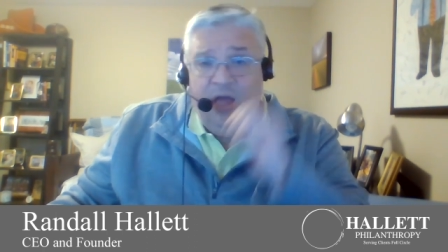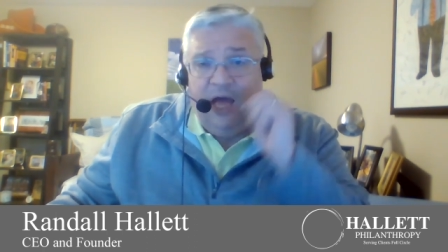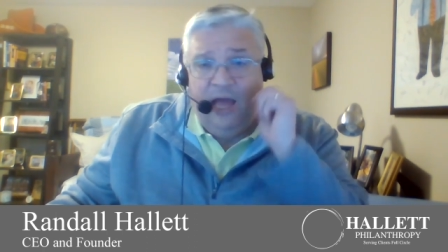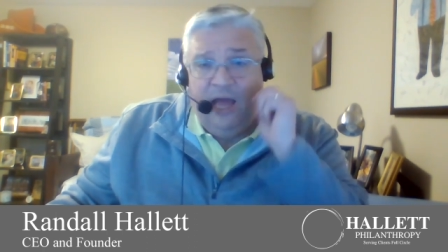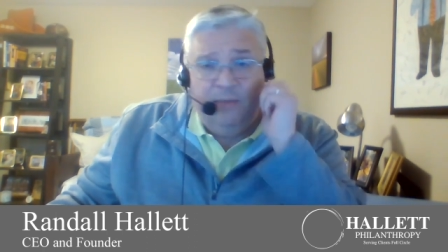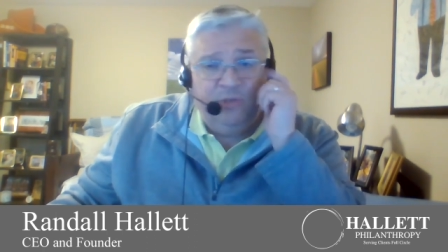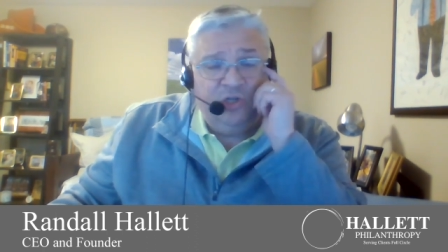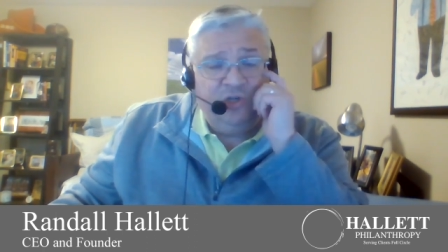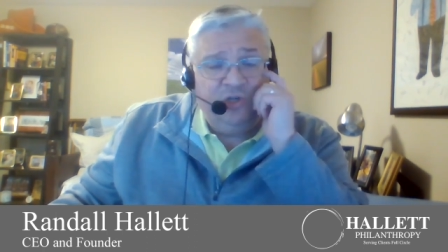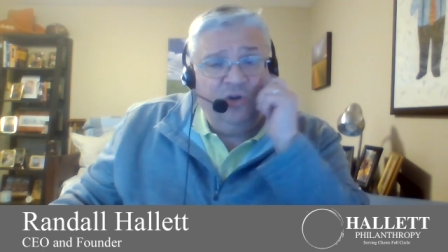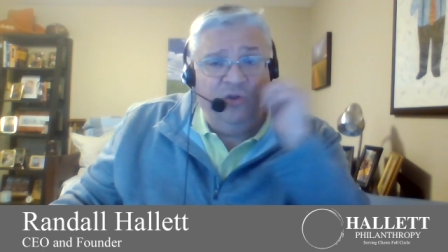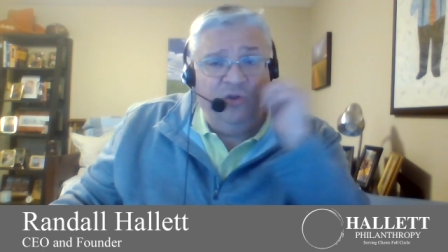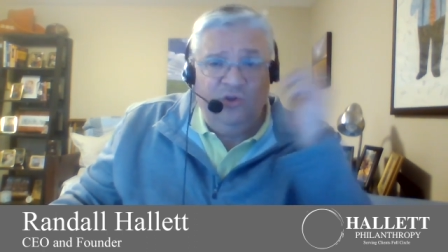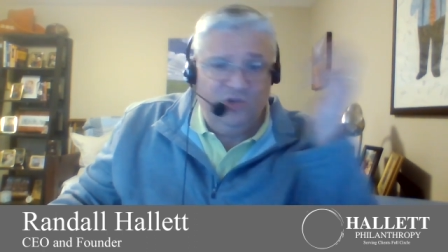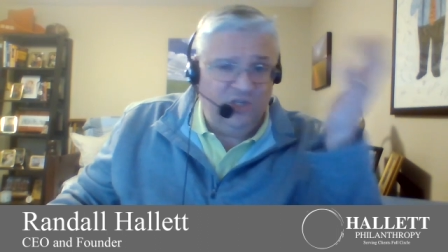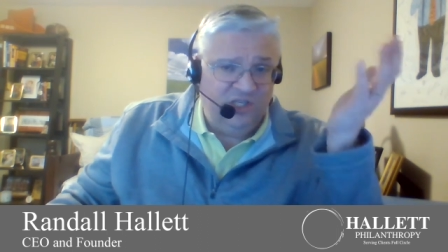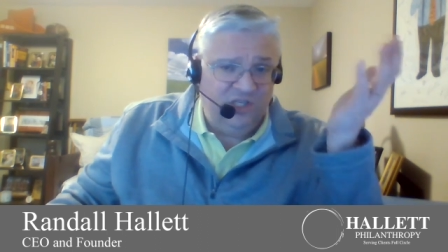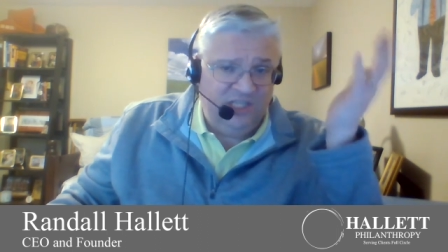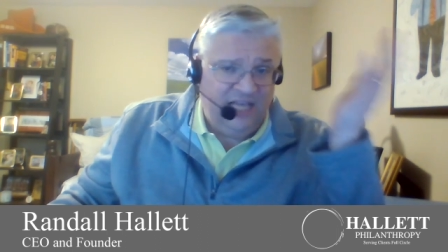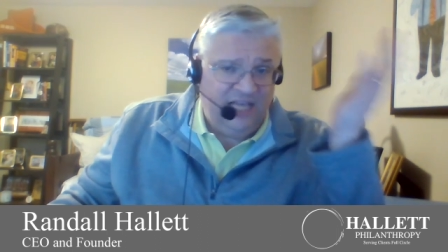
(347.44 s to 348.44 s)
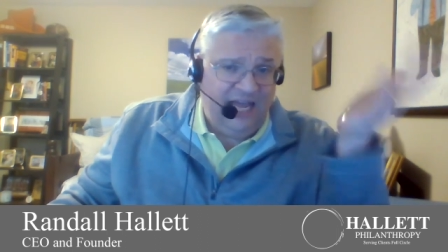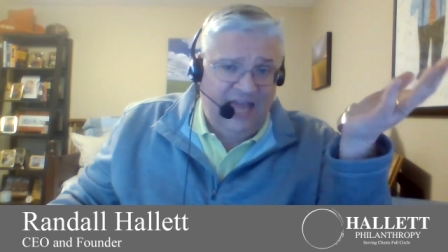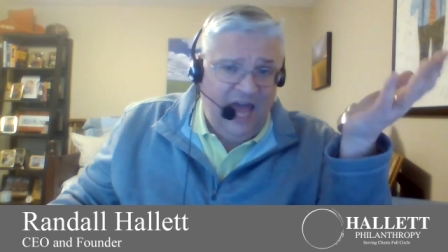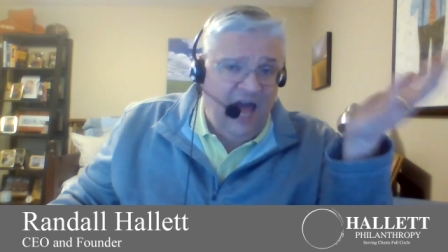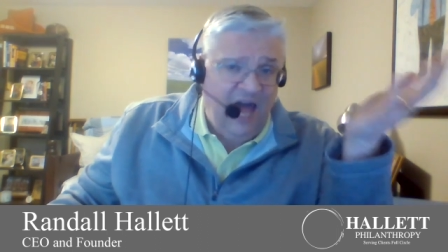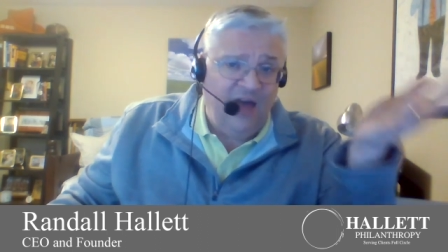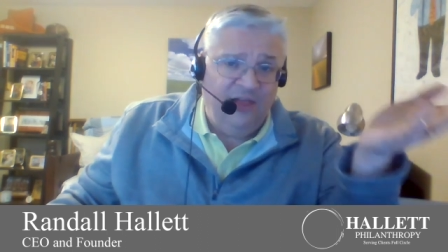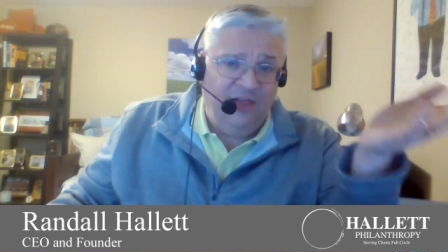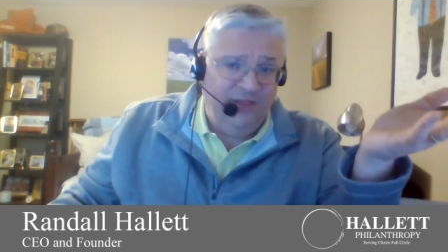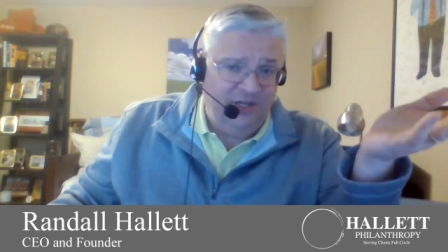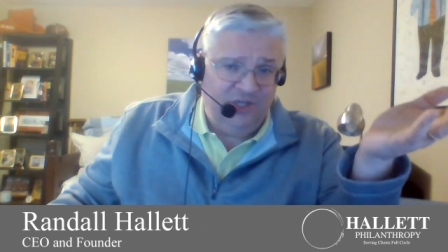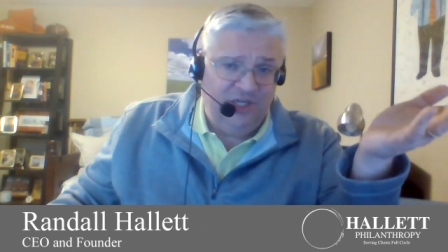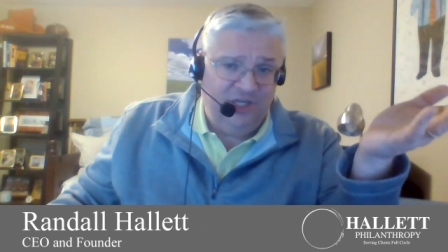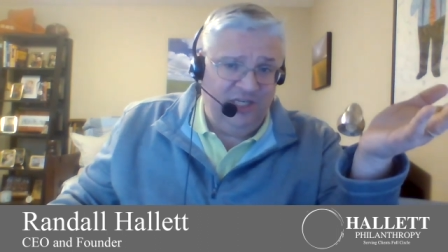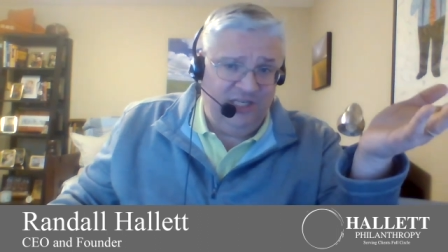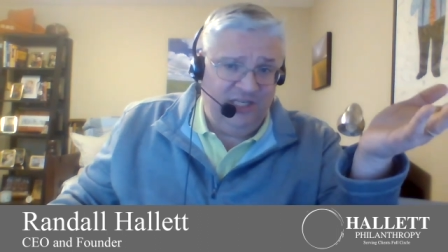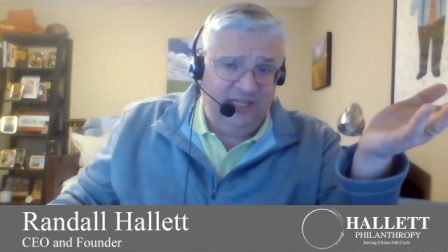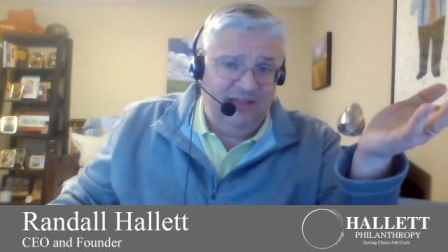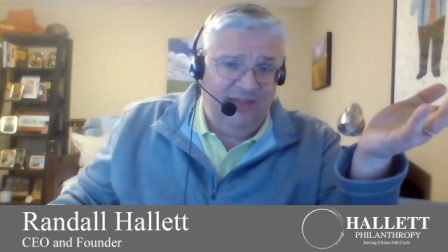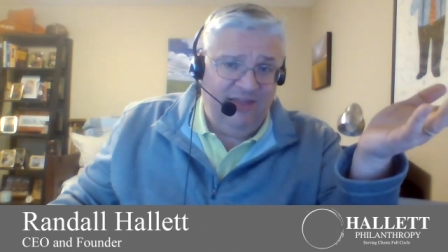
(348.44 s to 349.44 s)
I'm sure there's a
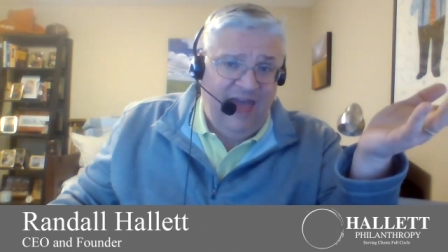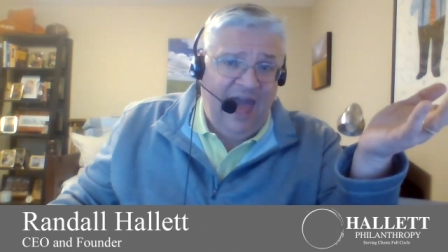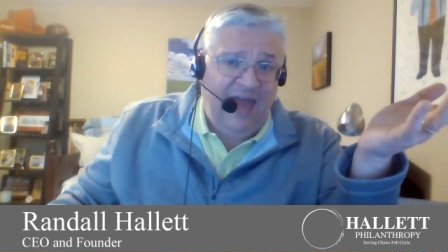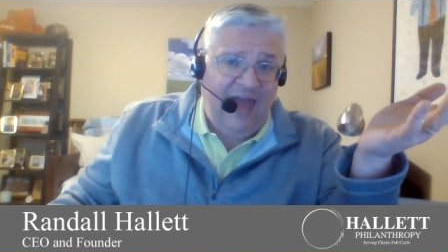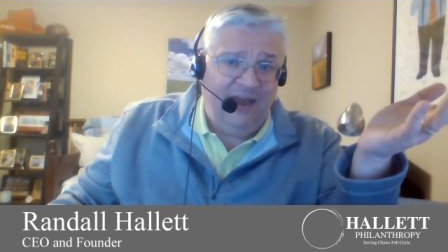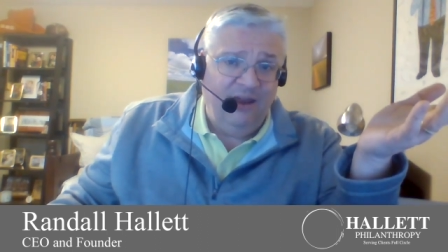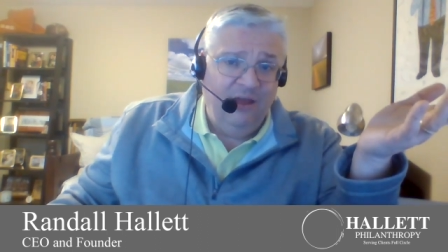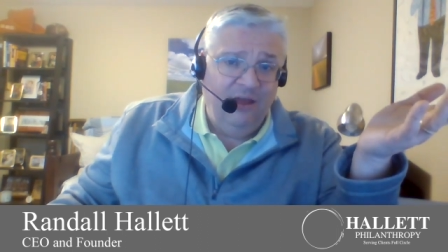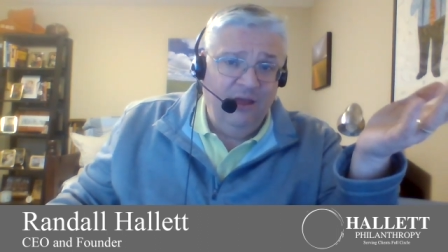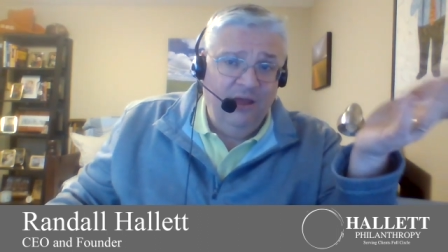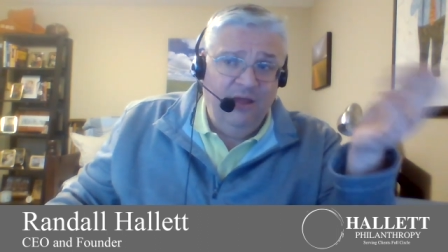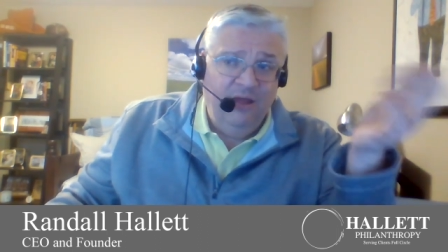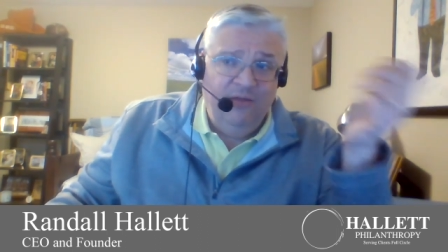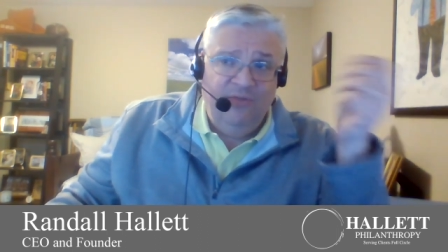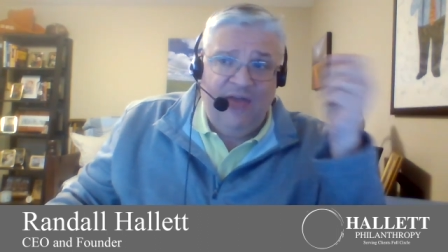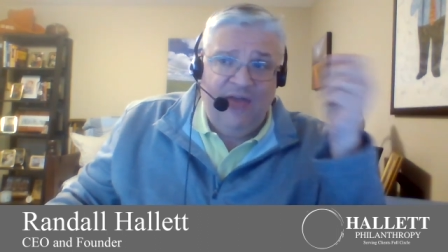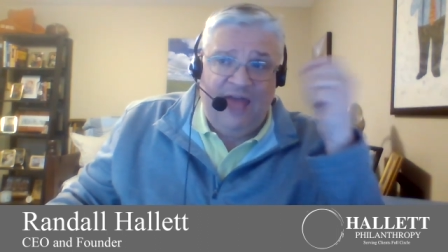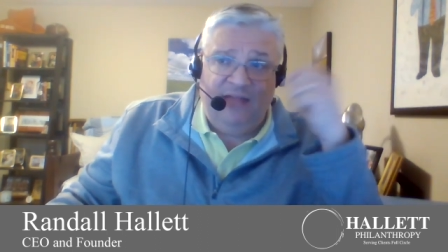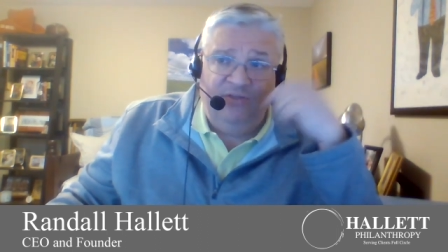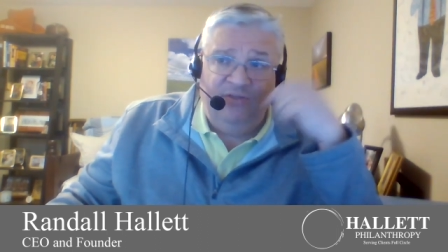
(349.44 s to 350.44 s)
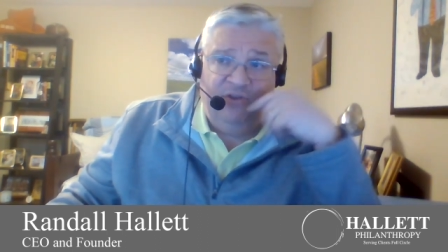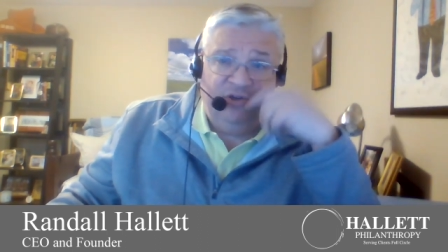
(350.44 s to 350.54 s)
psychology to that